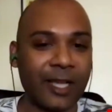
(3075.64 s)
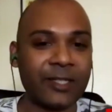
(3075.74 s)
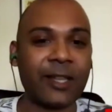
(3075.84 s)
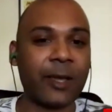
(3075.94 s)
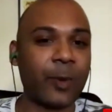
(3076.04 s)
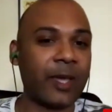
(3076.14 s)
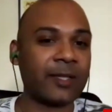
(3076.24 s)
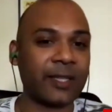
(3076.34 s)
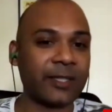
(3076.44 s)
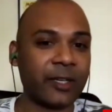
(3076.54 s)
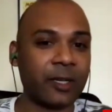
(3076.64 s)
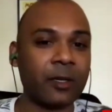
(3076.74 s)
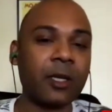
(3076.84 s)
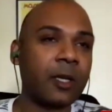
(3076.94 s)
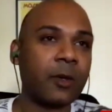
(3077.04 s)
national highways, etc.,
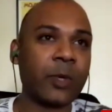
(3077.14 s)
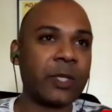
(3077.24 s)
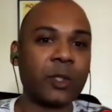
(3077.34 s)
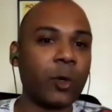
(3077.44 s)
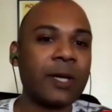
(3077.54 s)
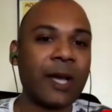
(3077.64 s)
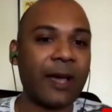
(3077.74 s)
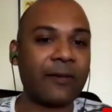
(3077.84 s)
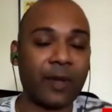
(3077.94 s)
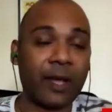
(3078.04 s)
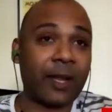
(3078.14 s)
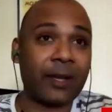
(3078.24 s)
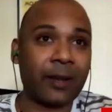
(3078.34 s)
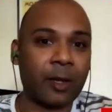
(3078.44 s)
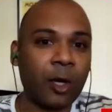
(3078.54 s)
which don't have, and
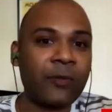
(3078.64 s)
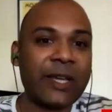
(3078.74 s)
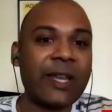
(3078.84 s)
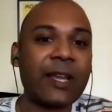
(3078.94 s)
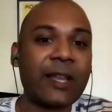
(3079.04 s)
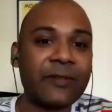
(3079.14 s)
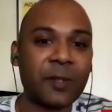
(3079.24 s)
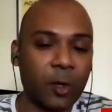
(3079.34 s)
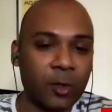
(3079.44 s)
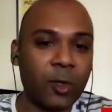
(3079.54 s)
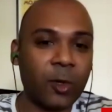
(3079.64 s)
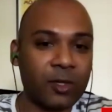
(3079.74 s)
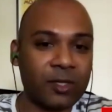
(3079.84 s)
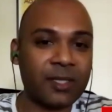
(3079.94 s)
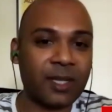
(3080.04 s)
a lot of India lives on
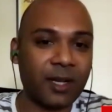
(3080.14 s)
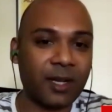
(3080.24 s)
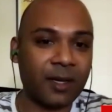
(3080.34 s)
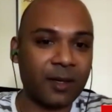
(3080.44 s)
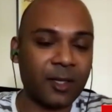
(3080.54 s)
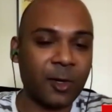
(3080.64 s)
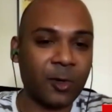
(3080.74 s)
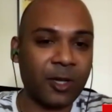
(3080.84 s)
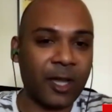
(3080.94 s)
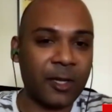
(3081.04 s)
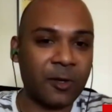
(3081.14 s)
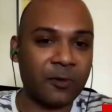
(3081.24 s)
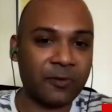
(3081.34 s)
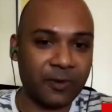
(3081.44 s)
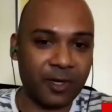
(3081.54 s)
those, you know, kind of
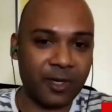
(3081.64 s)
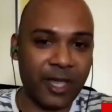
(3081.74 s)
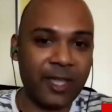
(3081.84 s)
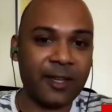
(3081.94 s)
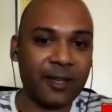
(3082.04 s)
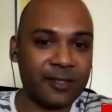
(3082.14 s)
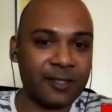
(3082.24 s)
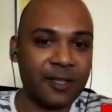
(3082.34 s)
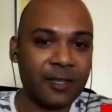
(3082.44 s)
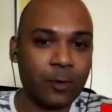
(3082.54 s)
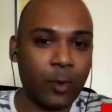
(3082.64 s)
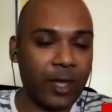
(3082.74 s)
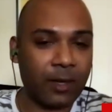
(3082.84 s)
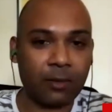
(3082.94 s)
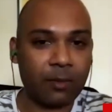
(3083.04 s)
areas where